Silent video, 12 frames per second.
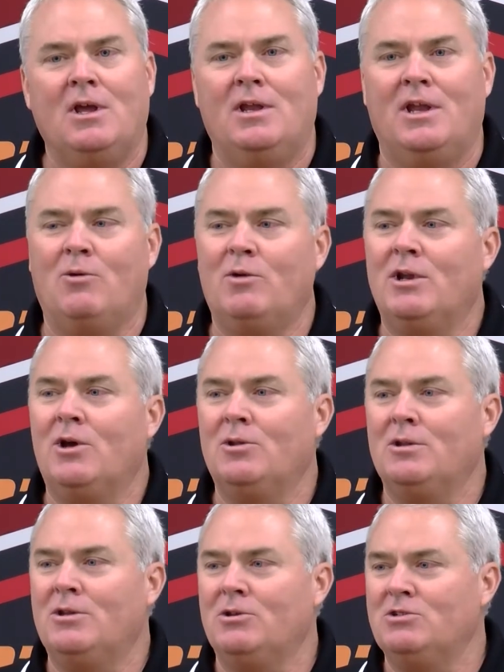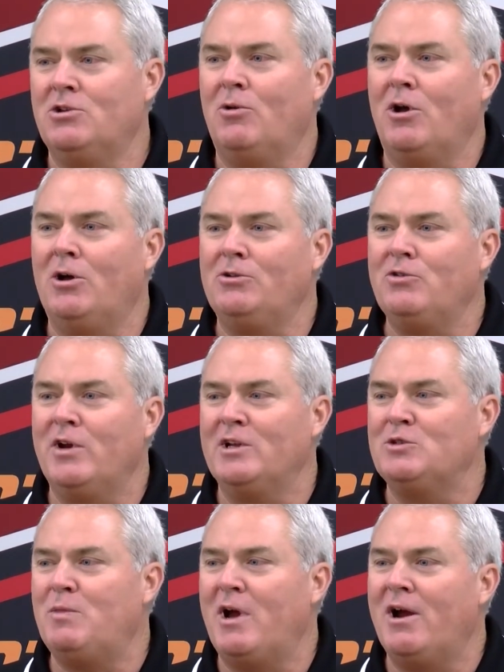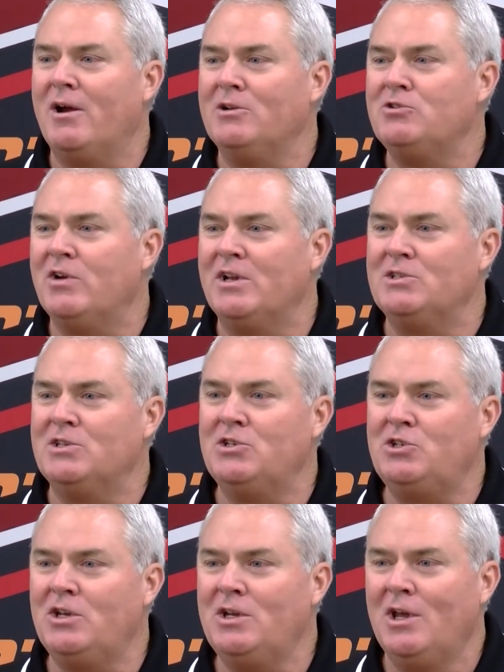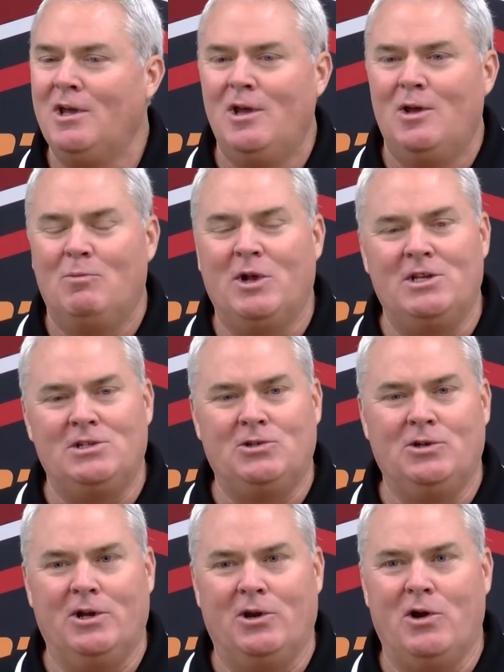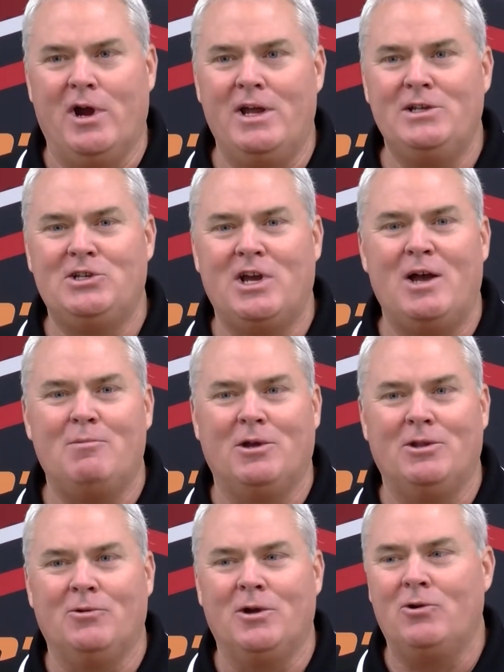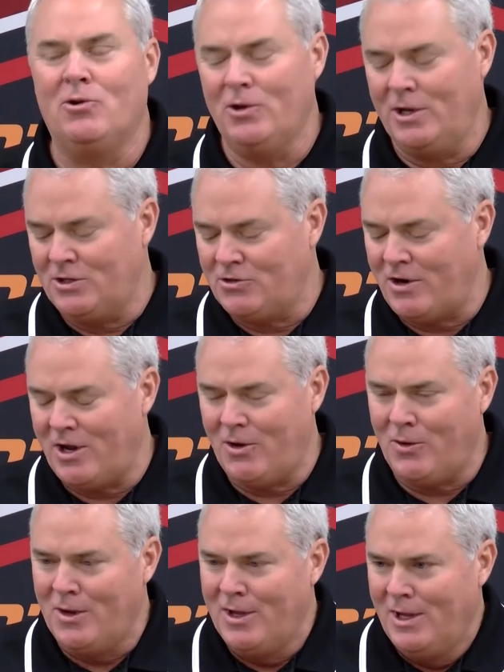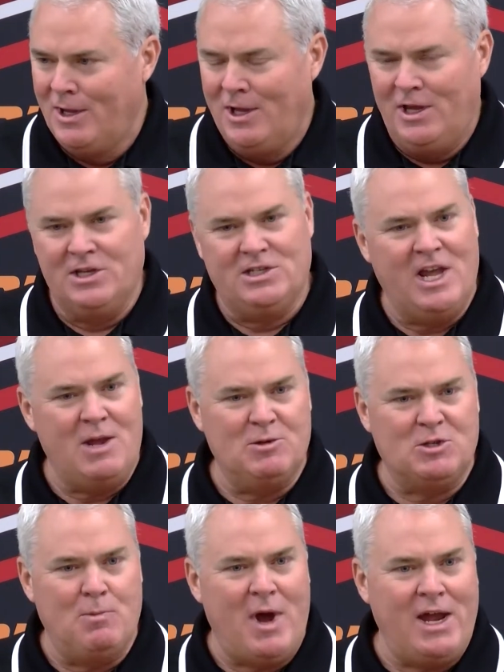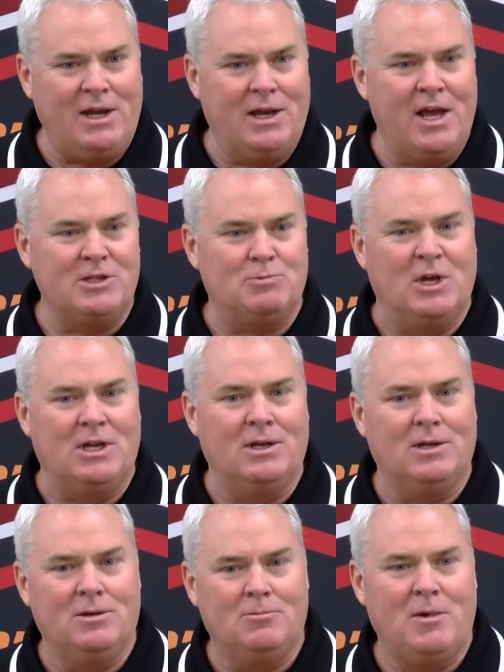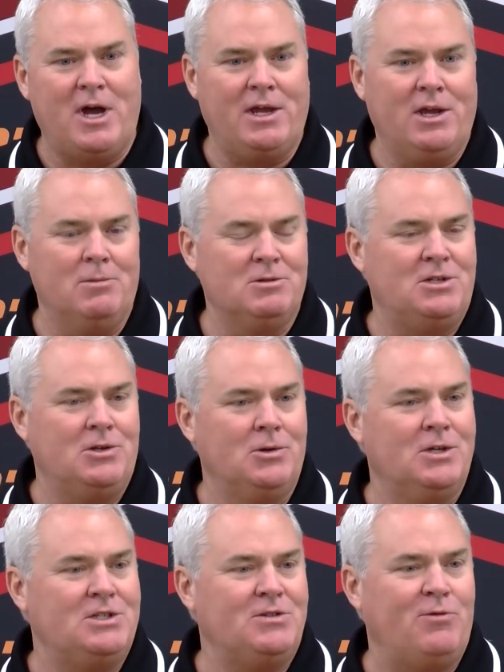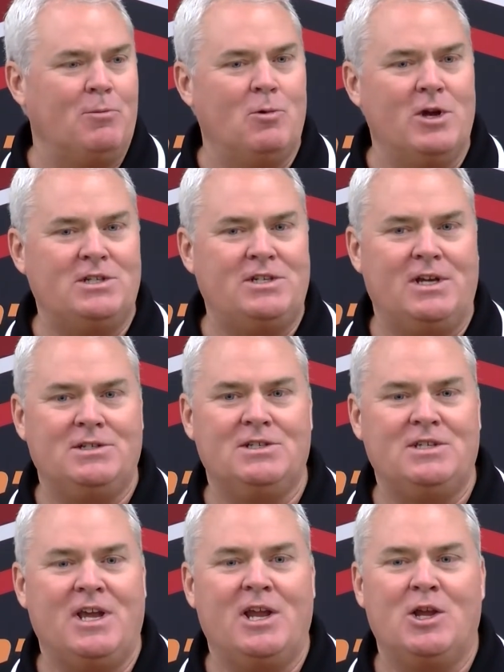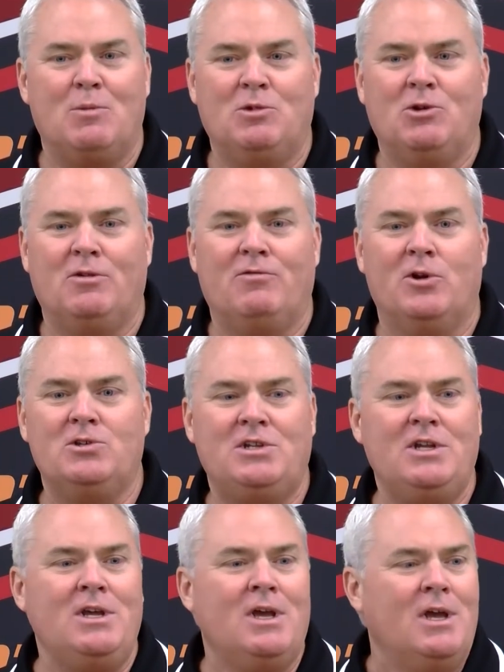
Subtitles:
Now we know that those don't all transpire and transition, but he's doing a great job on the recruiting trail. His name is Mike Nesbitt. Mike comes to us from West Texas A&M University.